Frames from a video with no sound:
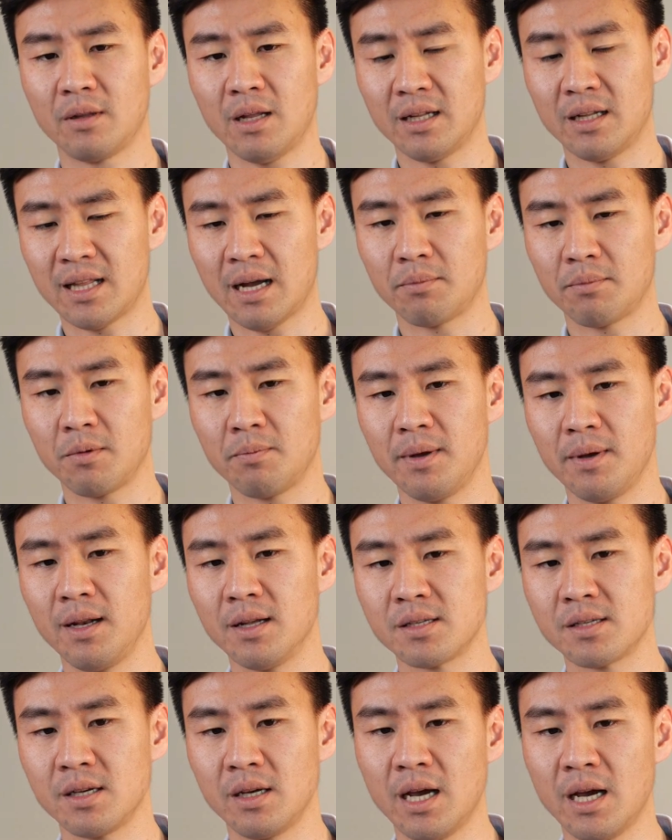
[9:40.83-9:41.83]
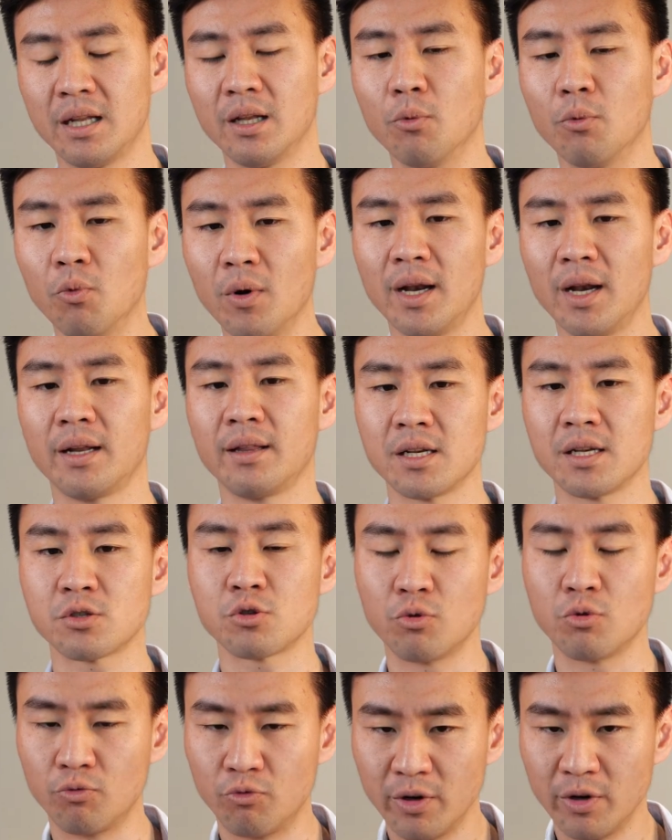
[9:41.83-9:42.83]
adaptability, and a willingness
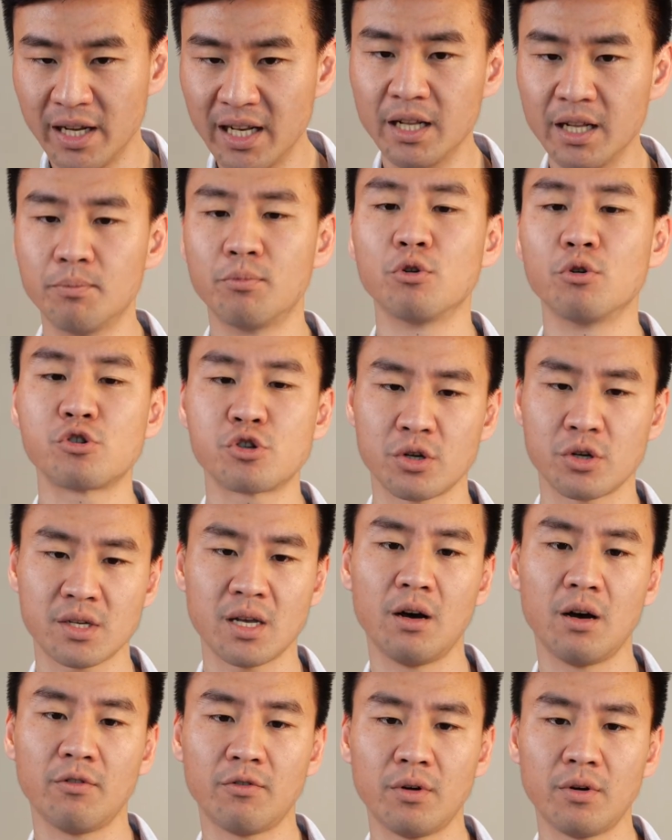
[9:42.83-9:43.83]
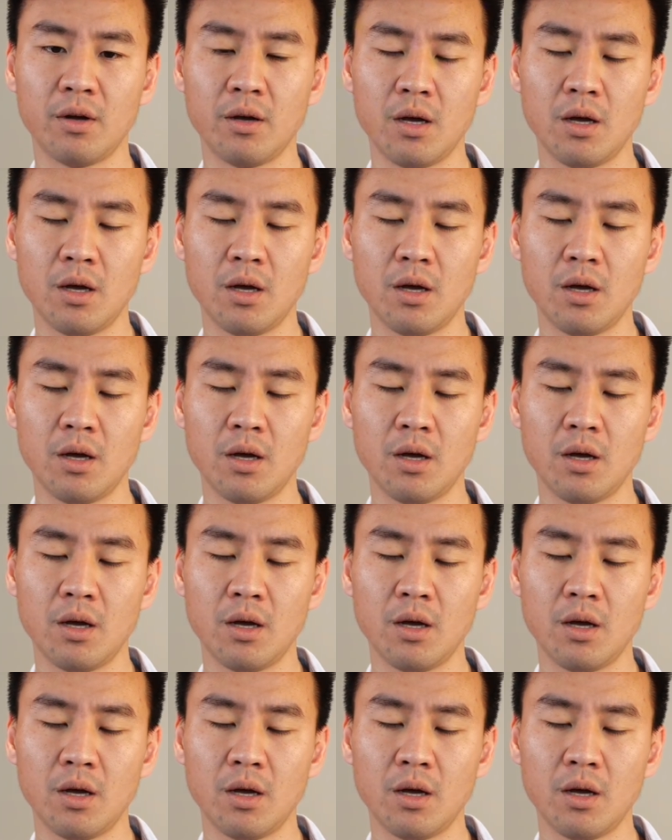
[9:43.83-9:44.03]
to really push yourself.